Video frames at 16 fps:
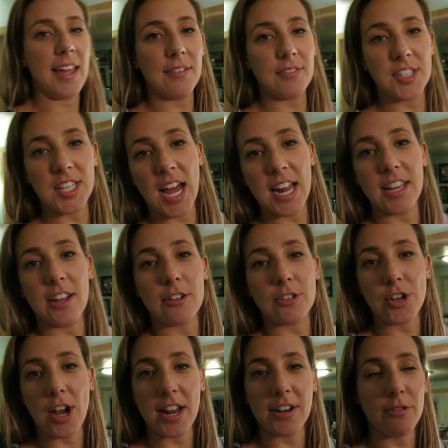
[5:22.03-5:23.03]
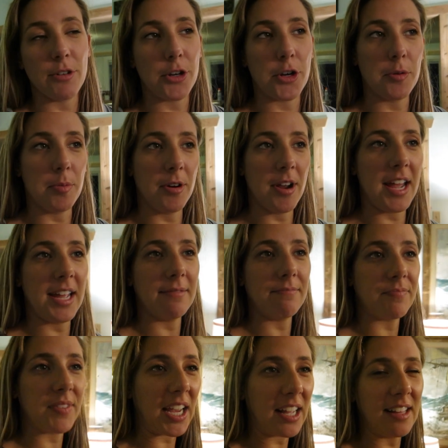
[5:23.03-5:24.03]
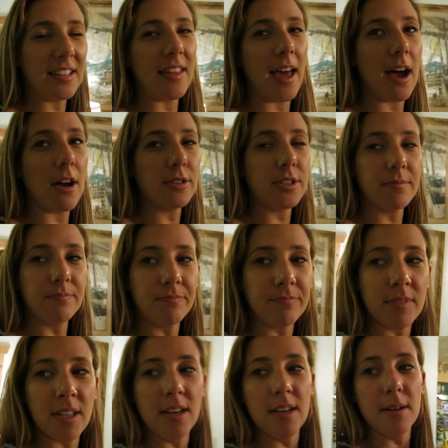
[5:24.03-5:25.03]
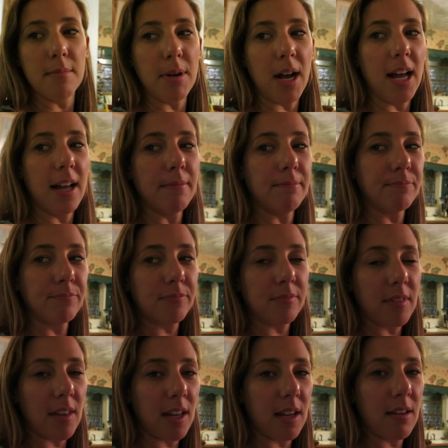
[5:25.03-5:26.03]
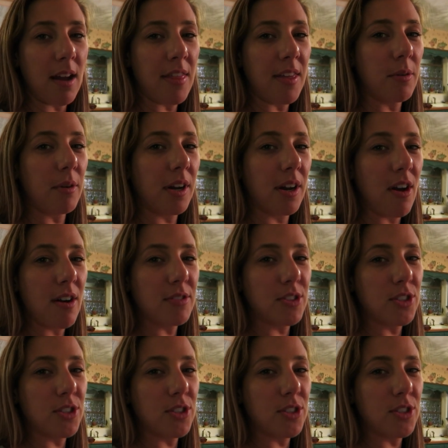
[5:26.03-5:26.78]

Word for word: have sat here trying to recuperate. I cleaned the house, but I think we're gonna go have